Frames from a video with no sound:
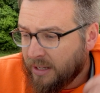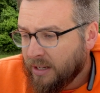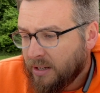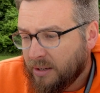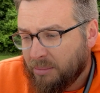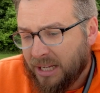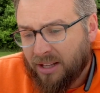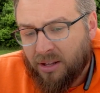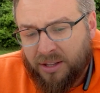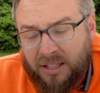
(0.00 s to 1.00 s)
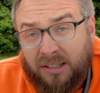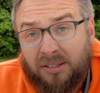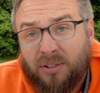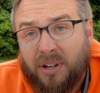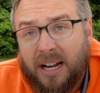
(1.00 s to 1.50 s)
gonna bail on this
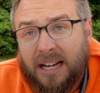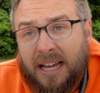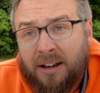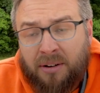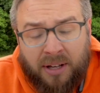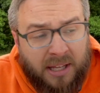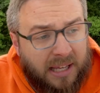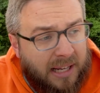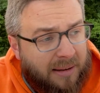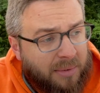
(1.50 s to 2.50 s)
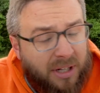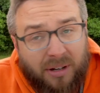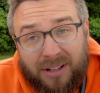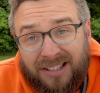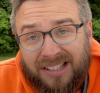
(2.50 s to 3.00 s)
for right now, and I'm gonna
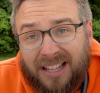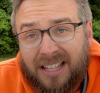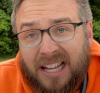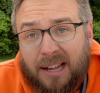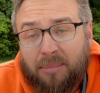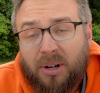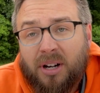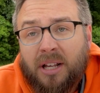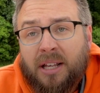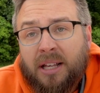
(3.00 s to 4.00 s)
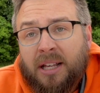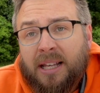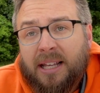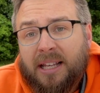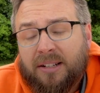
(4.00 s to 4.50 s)
go inside the camper
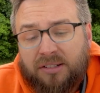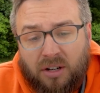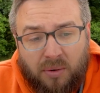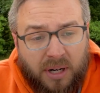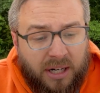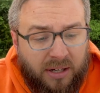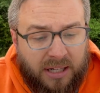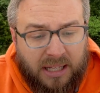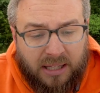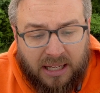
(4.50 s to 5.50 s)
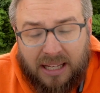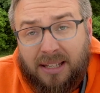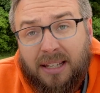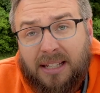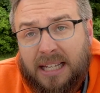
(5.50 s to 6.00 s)
and start working on getting the
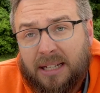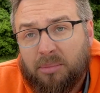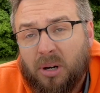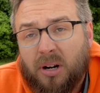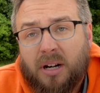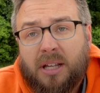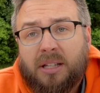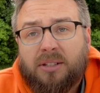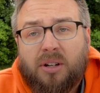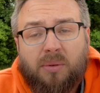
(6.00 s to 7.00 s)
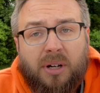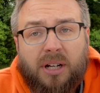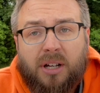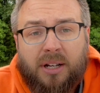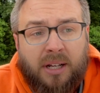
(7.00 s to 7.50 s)
AC taken apart, start working
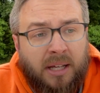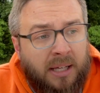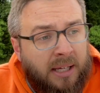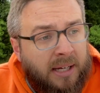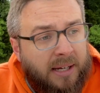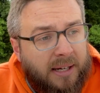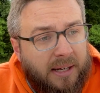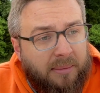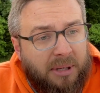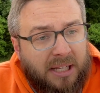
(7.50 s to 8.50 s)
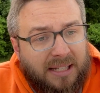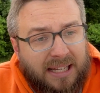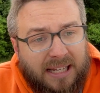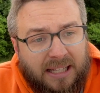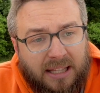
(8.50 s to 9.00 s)
on
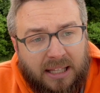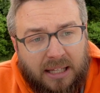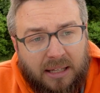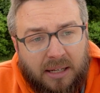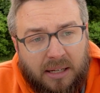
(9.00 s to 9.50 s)
taking the